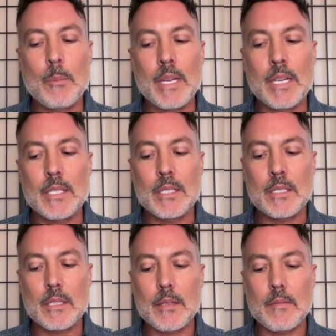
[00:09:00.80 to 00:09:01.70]

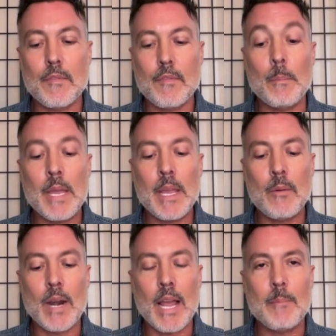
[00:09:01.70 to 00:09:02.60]
Because for me,
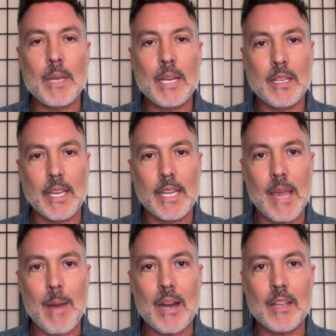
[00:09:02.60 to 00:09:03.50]
when I immediately
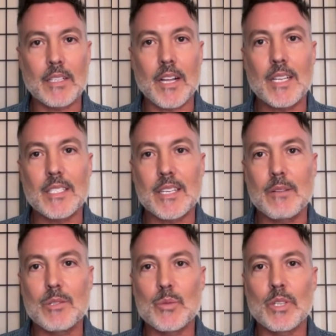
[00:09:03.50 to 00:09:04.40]
came out of the closet,
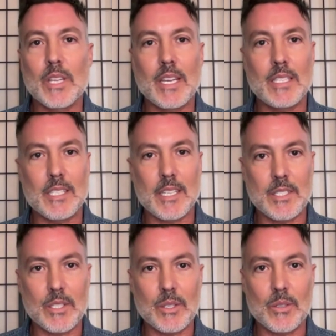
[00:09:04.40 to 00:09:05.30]
it was really easy
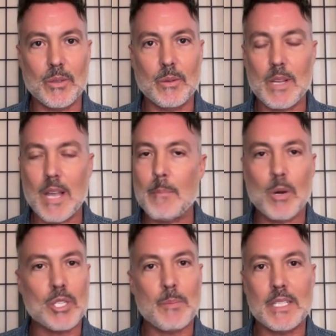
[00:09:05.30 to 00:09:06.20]
to
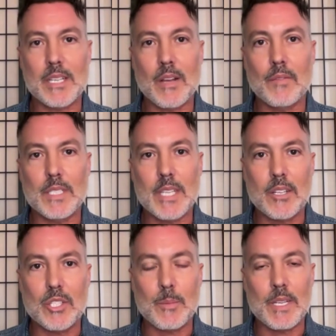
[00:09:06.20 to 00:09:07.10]
immerse myself into
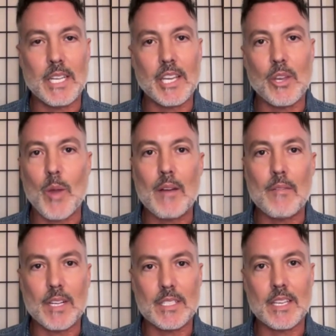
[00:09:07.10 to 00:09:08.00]
LGBTQ
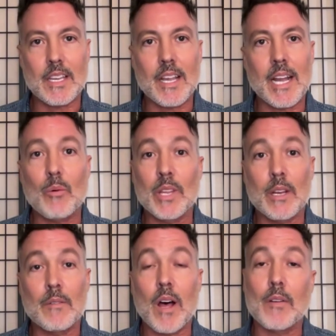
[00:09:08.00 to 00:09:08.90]
advocacy. I got really
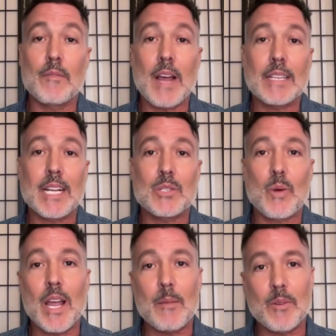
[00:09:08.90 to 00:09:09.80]
involved. In fact, that's
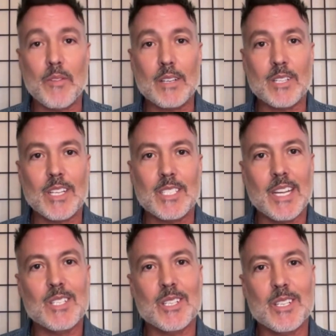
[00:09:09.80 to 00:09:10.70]
why I moved out to Los
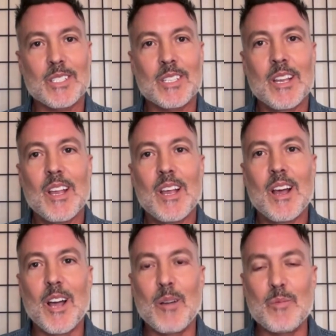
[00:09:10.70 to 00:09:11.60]
Angeles,
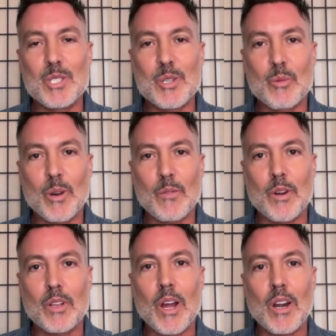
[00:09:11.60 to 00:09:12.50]
was to work
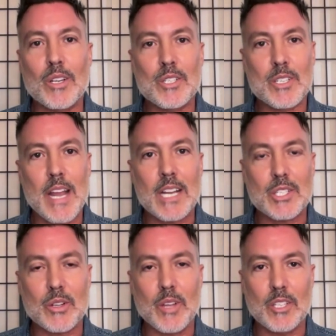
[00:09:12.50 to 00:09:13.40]
for a large
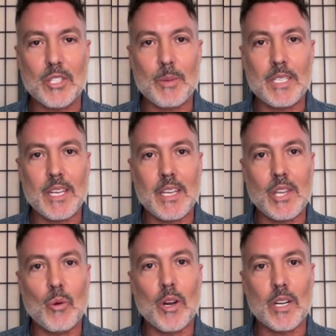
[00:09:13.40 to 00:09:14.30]
national
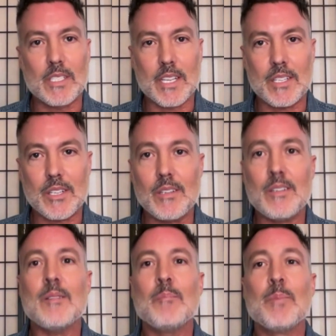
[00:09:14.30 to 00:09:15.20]
LGBTQ organization.
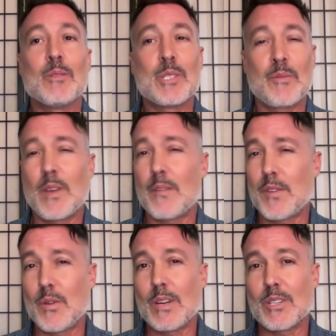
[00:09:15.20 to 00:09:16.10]
But it was a
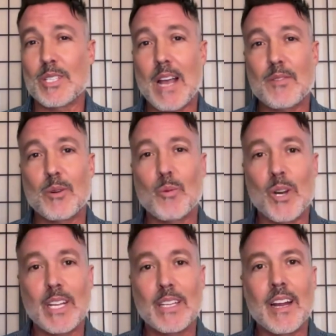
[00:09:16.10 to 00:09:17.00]
few years after
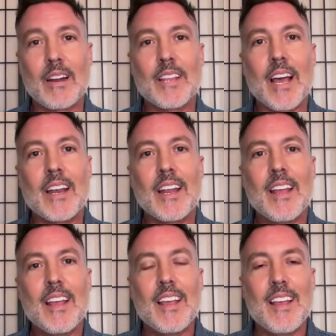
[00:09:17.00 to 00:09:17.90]
working there that
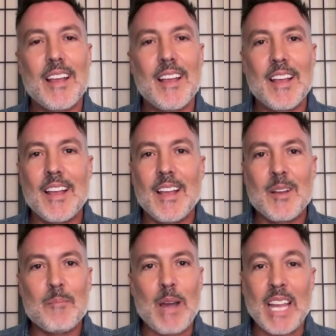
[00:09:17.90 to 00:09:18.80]

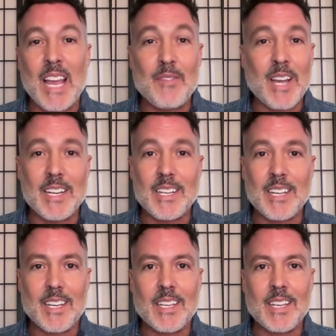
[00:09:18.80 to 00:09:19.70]
my life kind
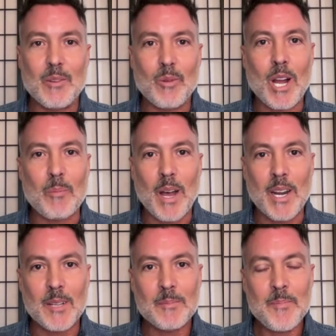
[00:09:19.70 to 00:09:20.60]
of hit rock
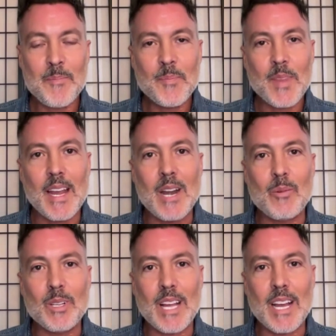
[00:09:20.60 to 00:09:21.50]
bottom. And I
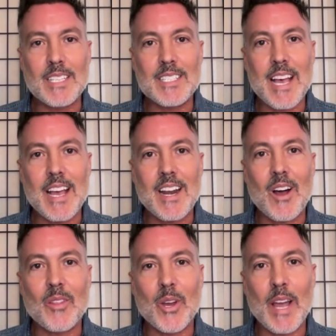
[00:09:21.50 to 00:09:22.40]
realized that
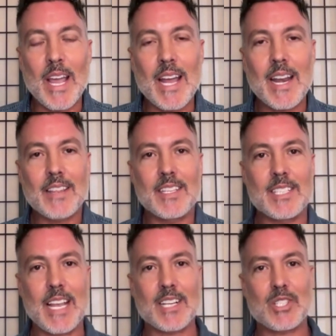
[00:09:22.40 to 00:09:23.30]
although I had
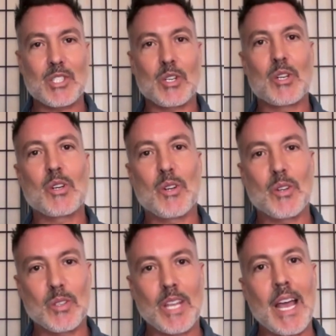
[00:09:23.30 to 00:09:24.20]
this
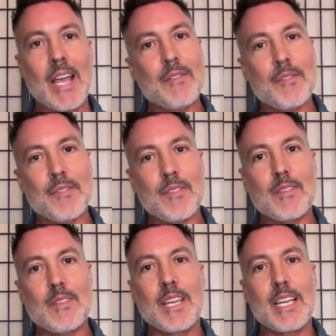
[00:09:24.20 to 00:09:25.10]
external life,
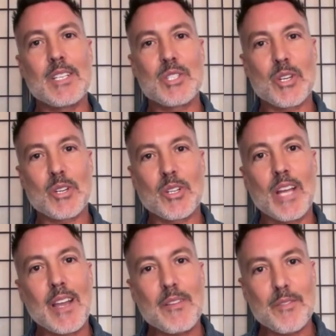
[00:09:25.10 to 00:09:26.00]
the internal
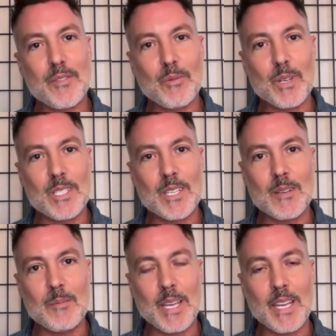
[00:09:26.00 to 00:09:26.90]
life
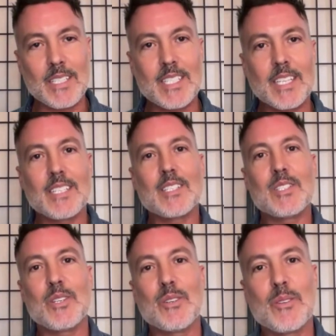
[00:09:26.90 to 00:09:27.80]
wasn't being tended
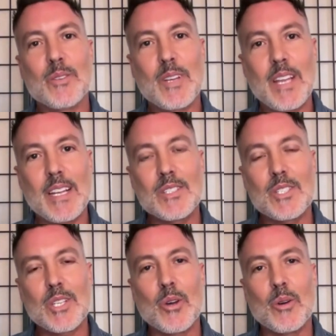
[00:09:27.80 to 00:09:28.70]
to. And
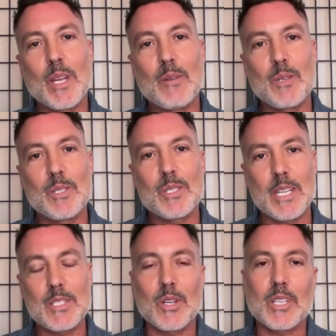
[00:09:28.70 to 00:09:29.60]
so
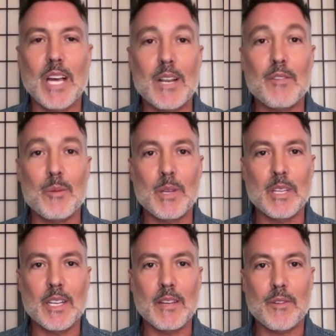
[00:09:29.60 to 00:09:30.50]
it took a lot of
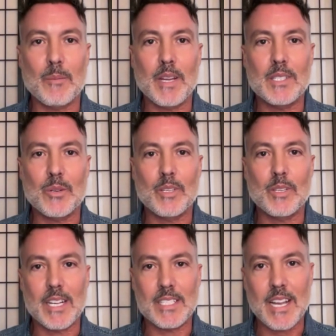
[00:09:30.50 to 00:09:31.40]
humility for me to
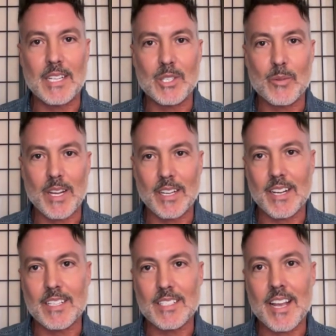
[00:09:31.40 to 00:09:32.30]
realize that and to
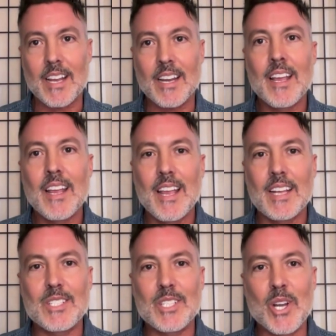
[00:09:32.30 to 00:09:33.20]
recognize that
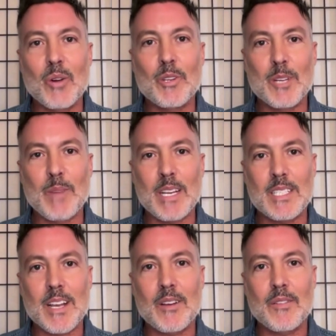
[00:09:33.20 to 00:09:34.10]
and to go within
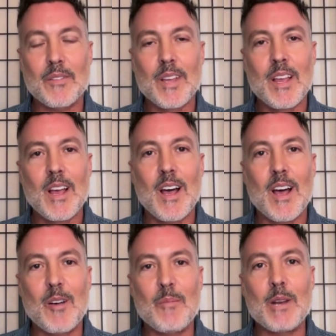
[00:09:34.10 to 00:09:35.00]
myself.
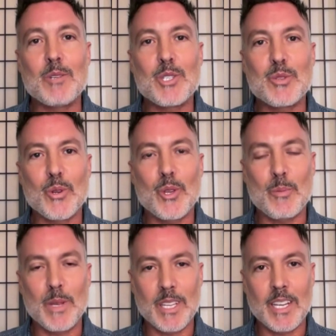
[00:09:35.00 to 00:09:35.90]
And it was through
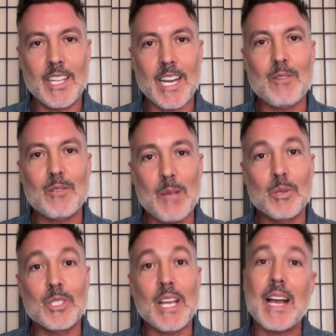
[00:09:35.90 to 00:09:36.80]
humility that I was
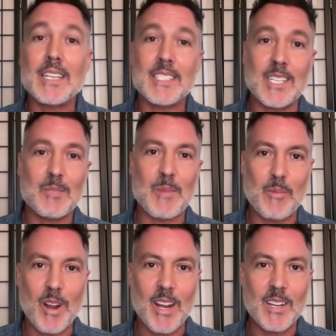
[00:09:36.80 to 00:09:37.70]
able to access my
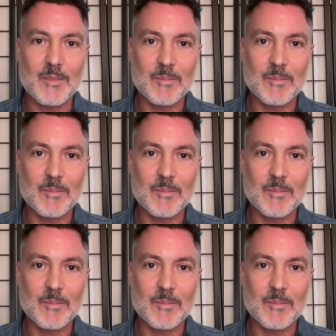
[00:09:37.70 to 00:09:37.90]
pride,